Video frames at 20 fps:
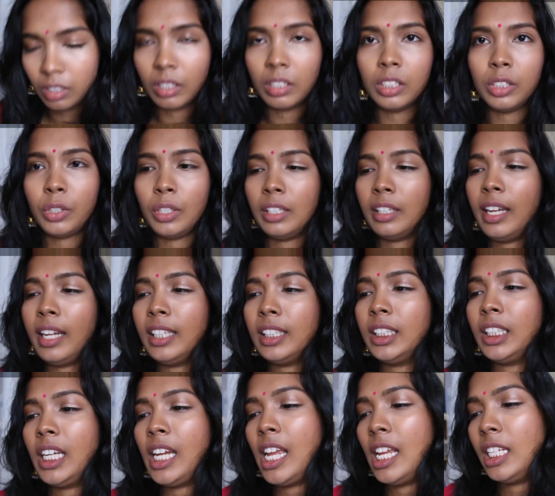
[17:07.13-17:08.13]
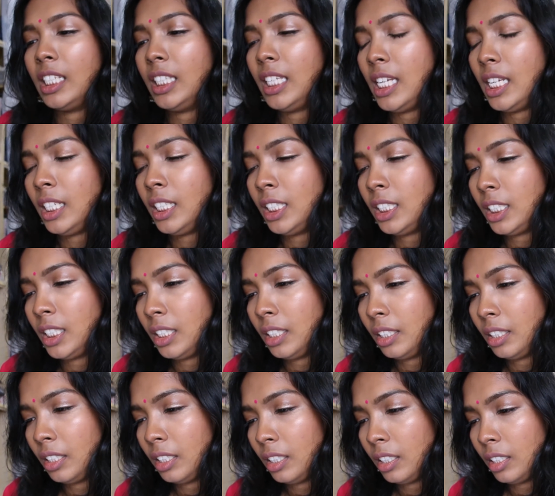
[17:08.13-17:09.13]
So next is this.
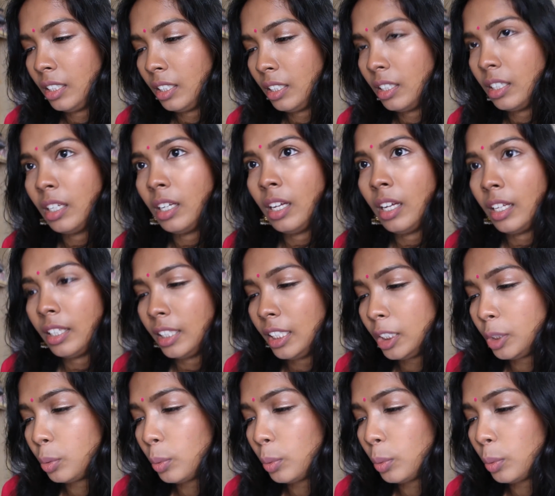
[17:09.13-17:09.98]
This